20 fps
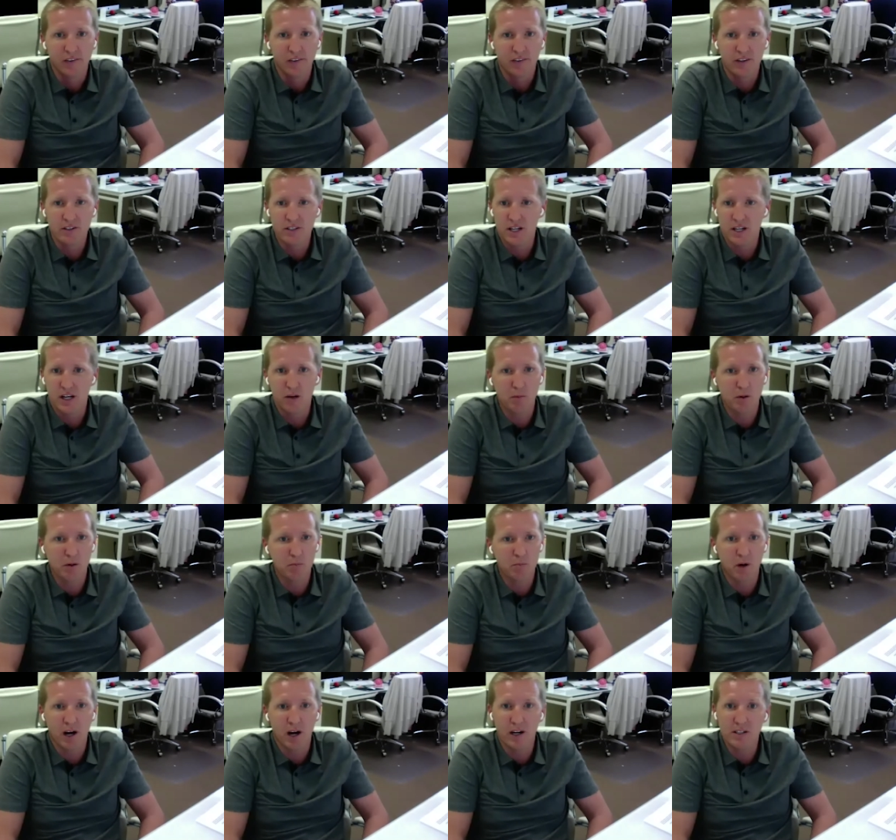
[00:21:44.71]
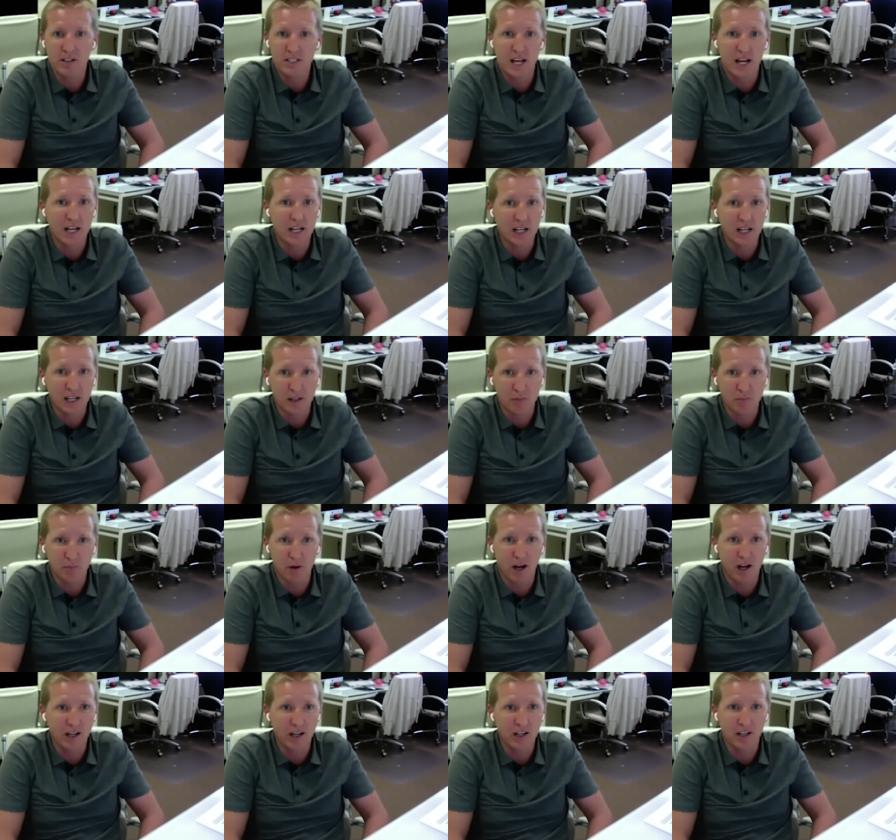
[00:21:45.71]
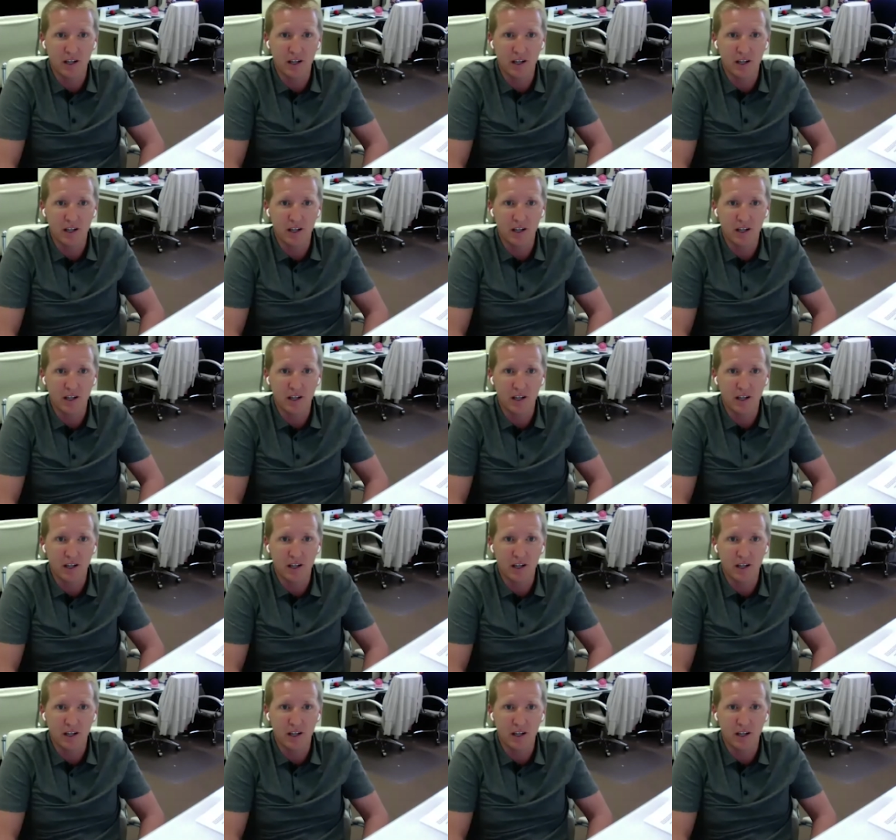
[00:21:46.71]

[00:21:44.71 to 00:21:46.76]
there's a number of buyers that need to buy and